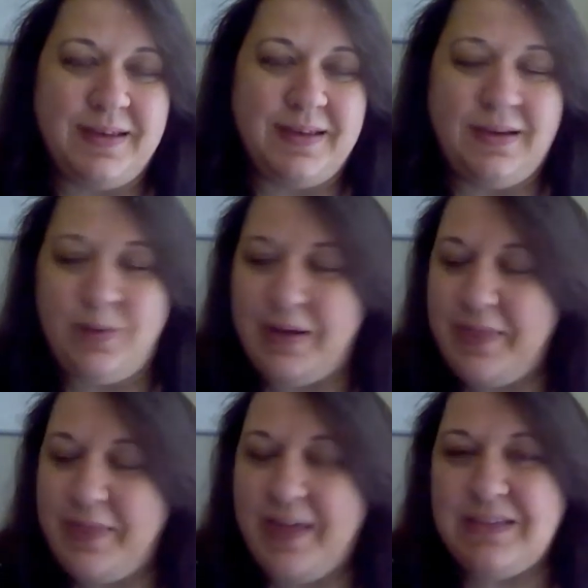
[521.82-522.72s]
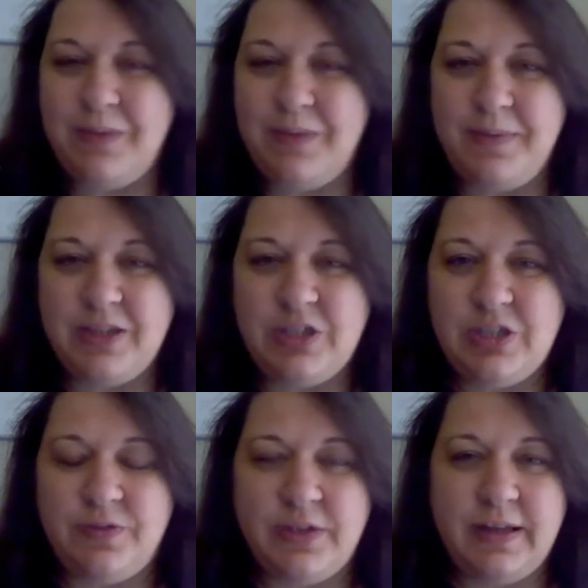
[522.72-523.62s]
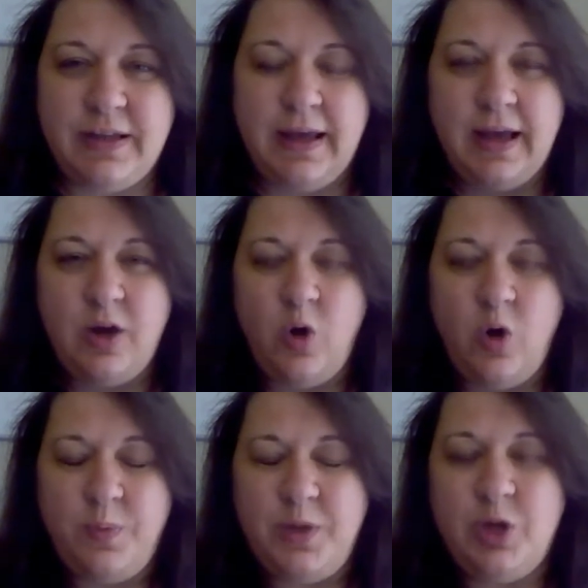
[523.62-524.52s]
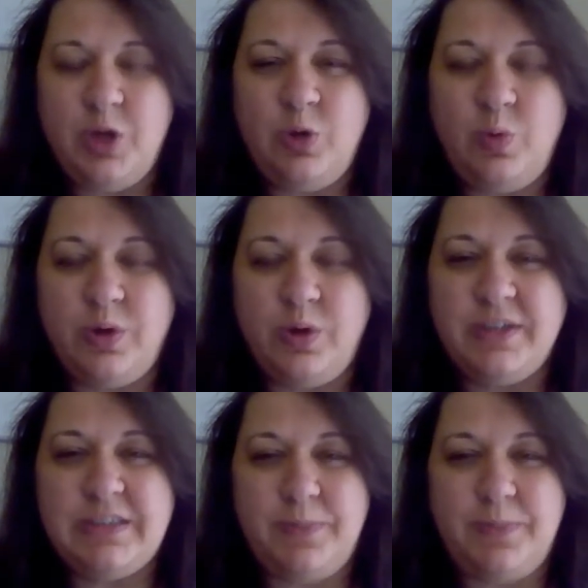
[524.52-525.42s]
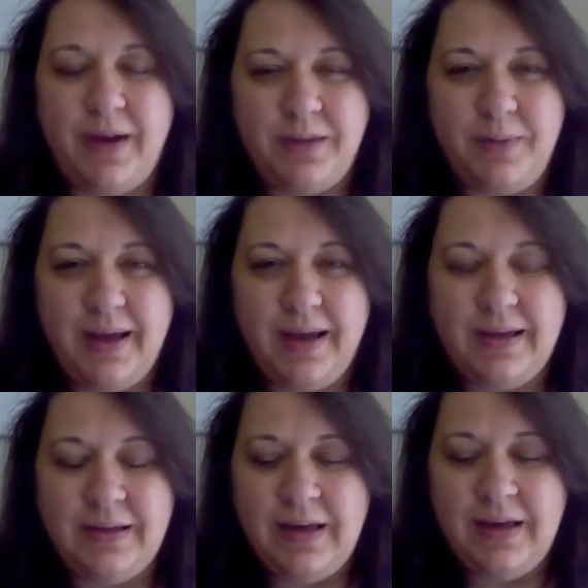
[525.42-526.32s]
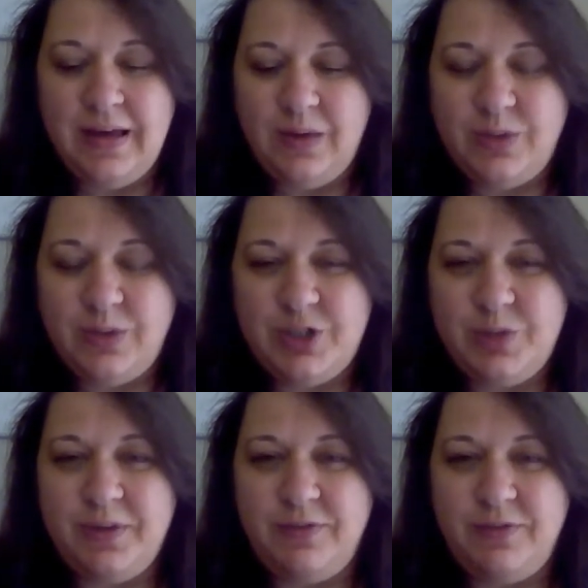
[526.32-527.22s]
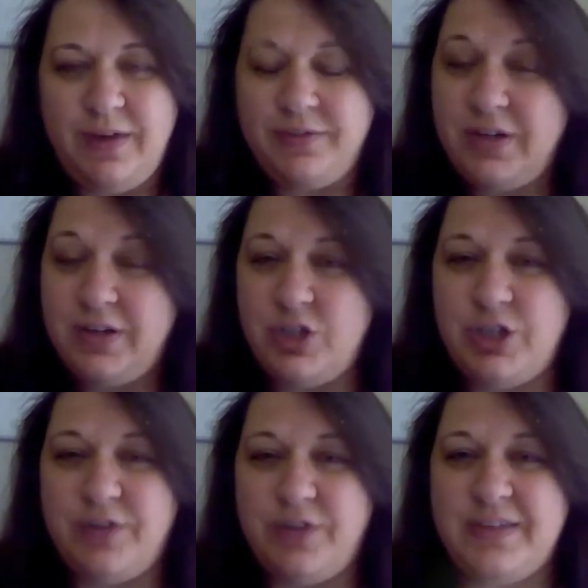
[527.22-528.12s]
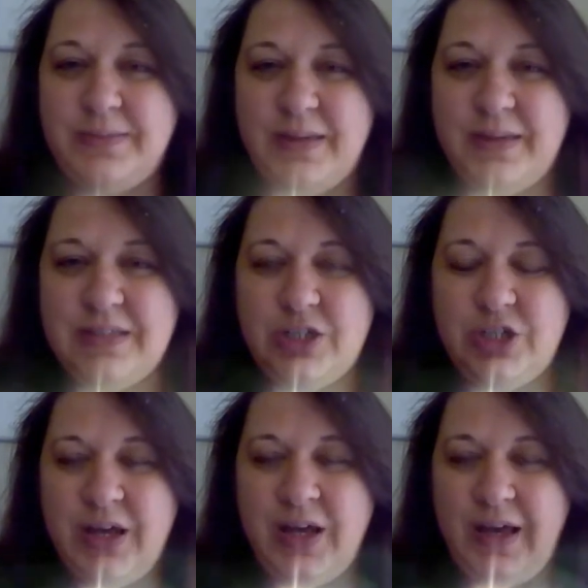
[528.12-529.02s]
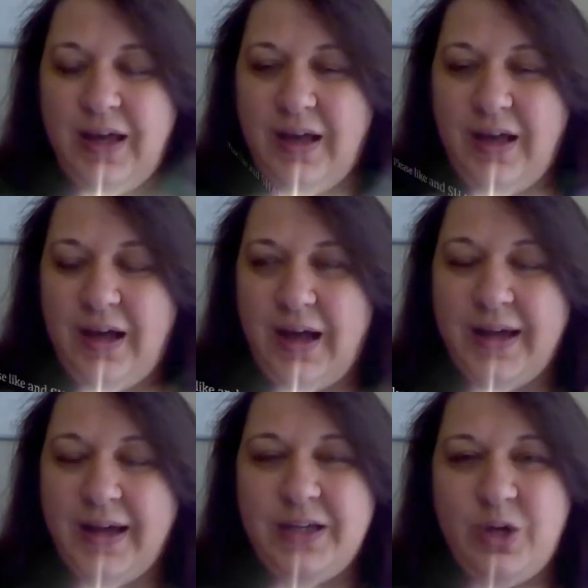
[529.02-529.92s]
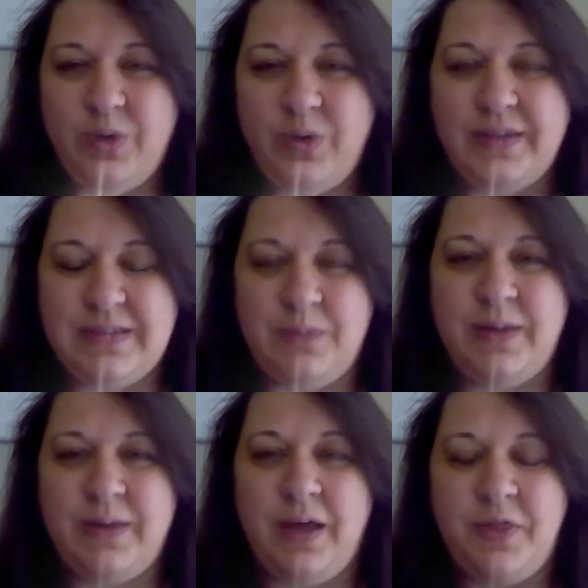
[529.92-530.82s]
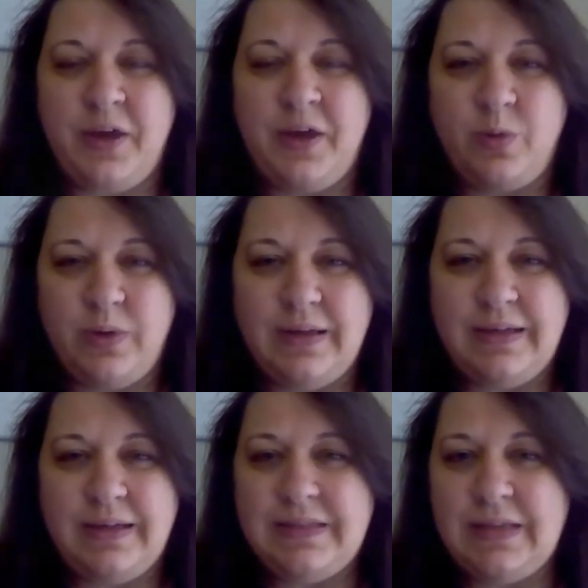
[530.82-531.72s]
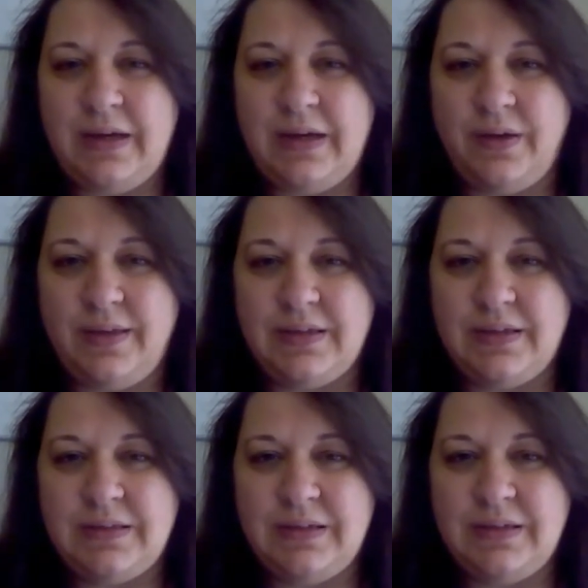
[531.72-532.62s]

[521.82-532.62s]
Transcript: Well, that's my message for today. I hope you were inspired by it. Would you do me a favor and share this message? I know that someone out there really needs to hear this.